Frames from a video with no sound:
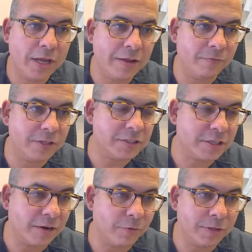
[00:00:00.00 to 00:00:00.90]
We've
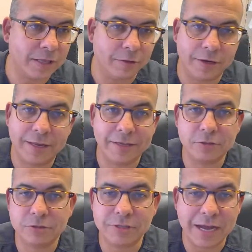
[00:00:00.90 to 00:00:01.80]
discovered that lung
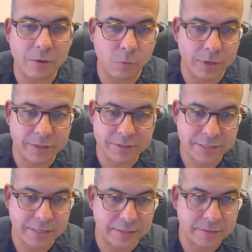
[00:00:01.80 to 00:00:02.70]
cancer is not one
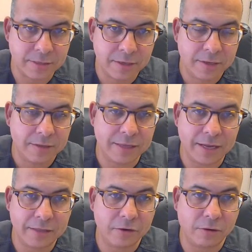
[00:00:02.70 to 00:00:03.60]
disease,
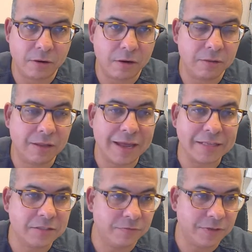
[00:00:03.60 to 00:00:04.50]
that there are
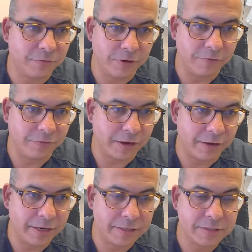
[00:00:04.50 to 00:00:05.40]
lots of different
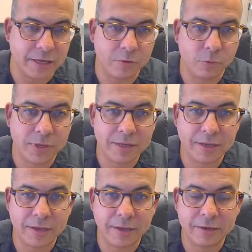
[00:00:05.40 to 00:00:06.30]
variants, and
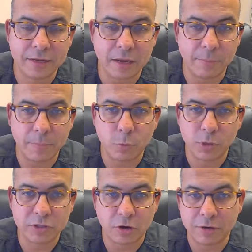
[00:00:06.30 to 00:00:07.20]
we can come
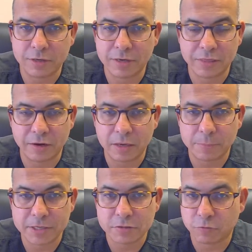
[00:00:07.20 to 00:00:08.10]
up with targeted
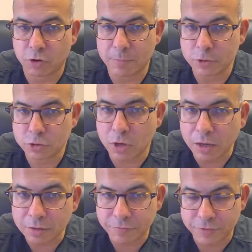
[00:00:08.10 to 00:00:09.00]
therapies for almost
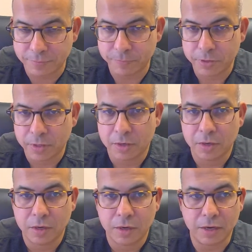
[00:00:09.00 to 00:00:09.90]
all of
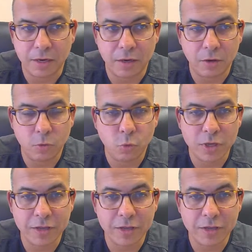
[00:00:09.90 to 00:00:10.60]
them.